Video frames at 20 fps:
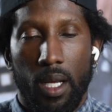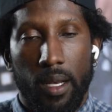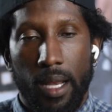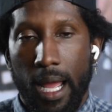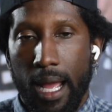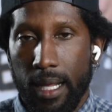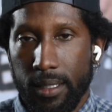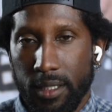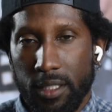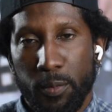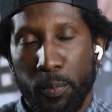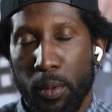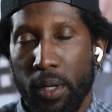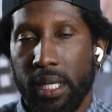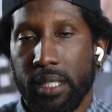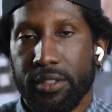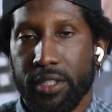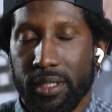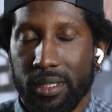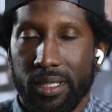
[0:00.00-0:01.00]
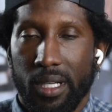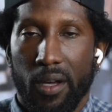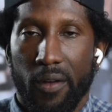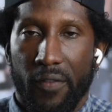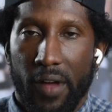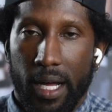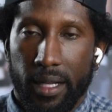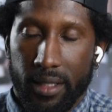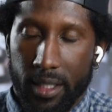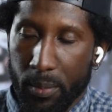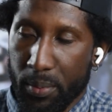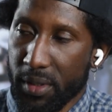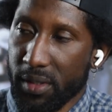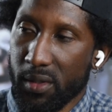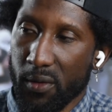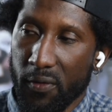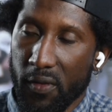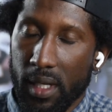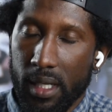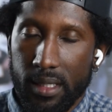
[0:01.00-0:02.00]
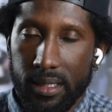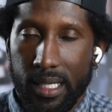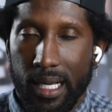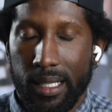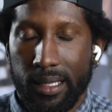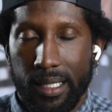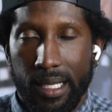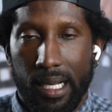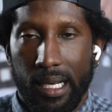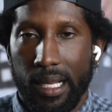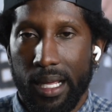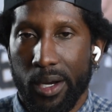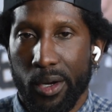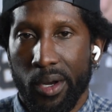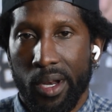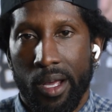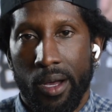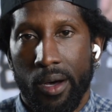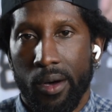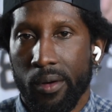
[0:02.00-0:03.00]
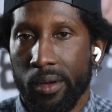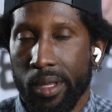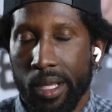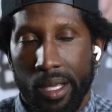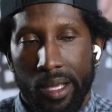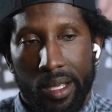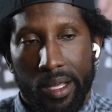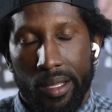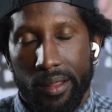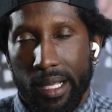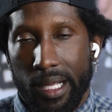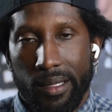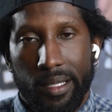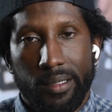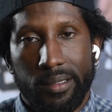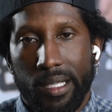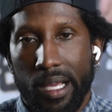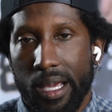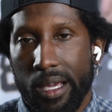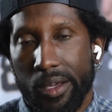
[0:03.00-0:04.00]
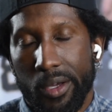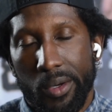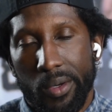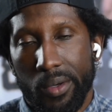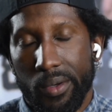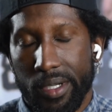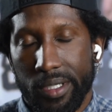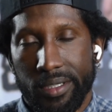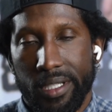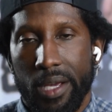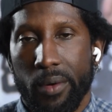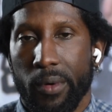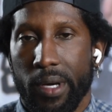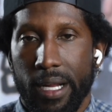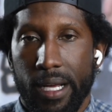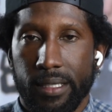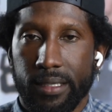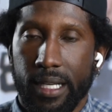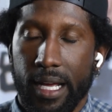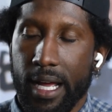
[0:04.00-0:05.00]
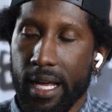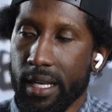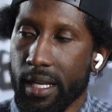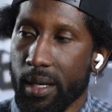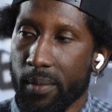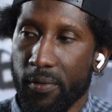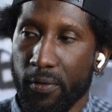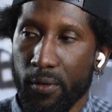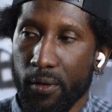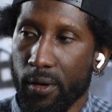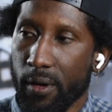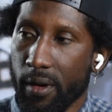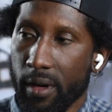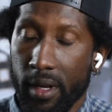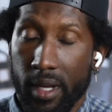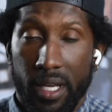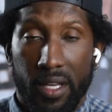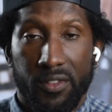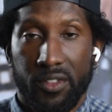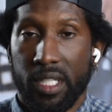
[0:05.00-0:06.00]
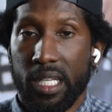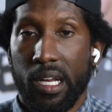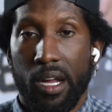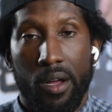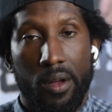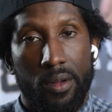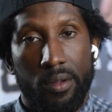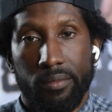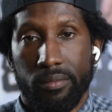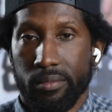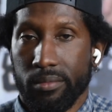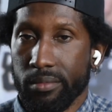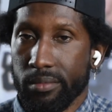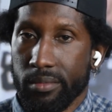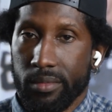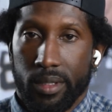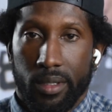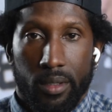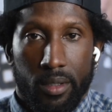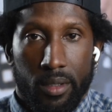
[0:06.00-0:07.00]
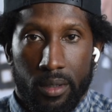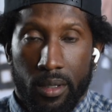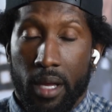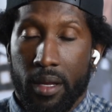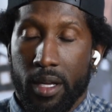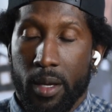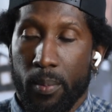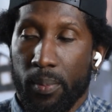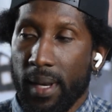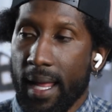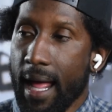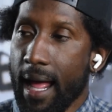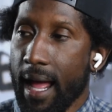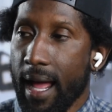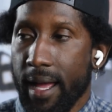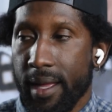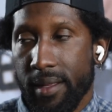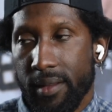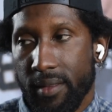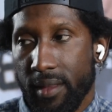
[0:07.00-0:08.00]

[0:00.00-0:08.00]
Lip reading: Nah, just put it yourself out there. Put your feelings out there. Let her know that this ain't cool. This ain't what I signed up for. If she don't comply,